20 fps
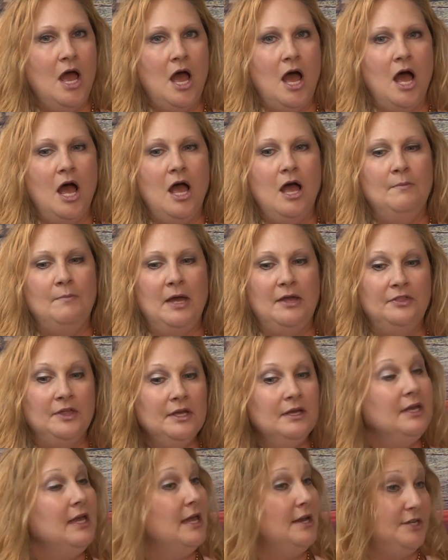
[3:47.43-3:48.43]
I
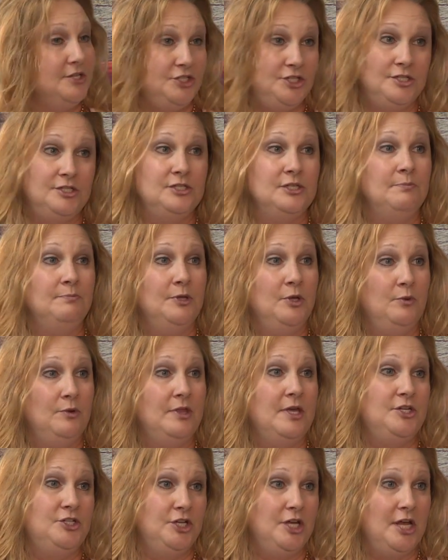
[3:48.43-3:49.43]
think, again, it's just simply
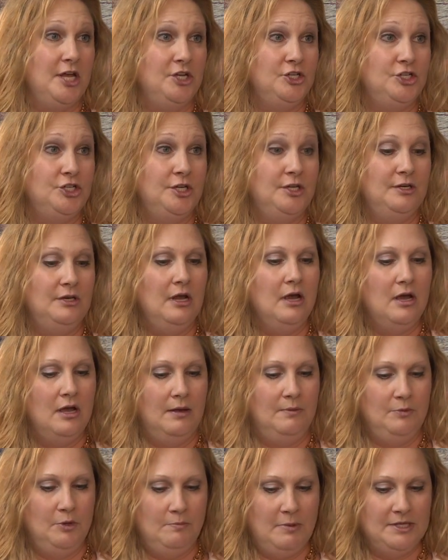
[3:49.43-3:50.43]
with education.
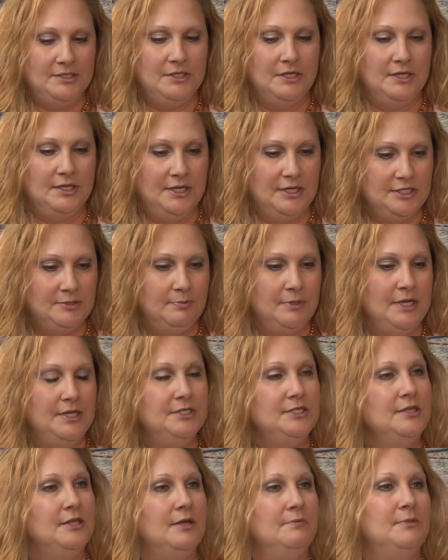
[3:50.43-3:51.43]
You basically
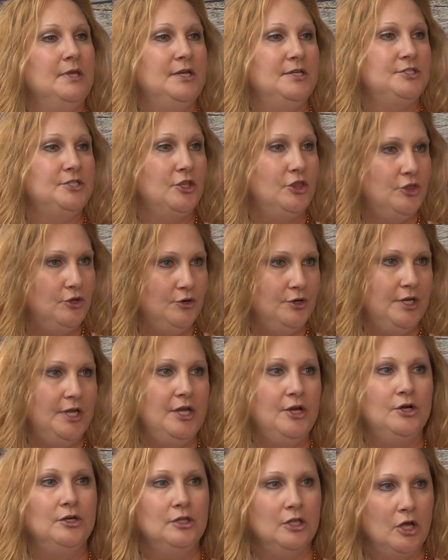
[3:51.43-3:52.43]
explain to them that it's a
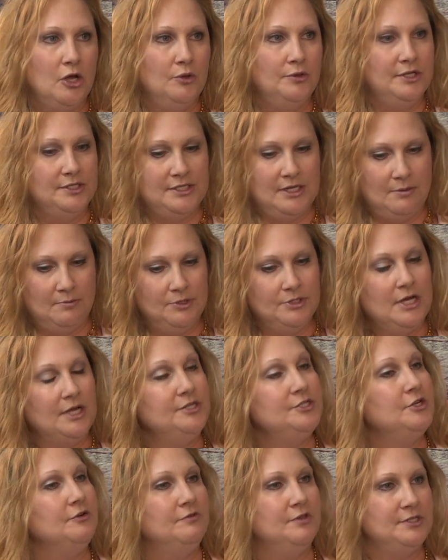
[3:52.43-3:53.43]
30-year loan that's
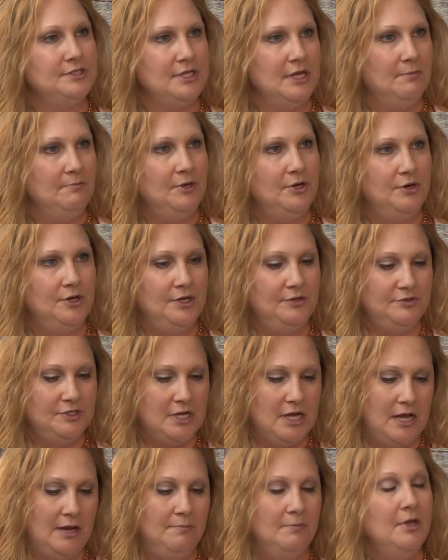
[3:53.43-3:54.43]
amortized over the same period of
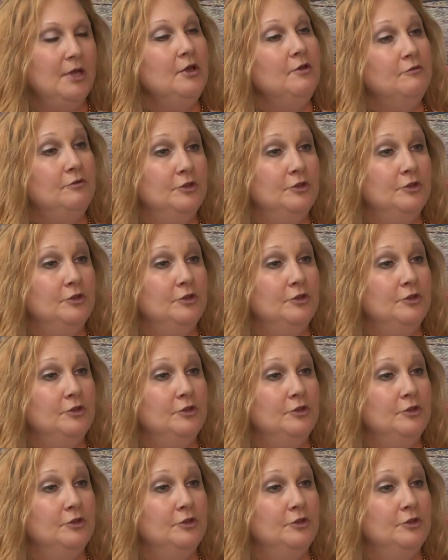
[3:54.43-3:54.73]
time.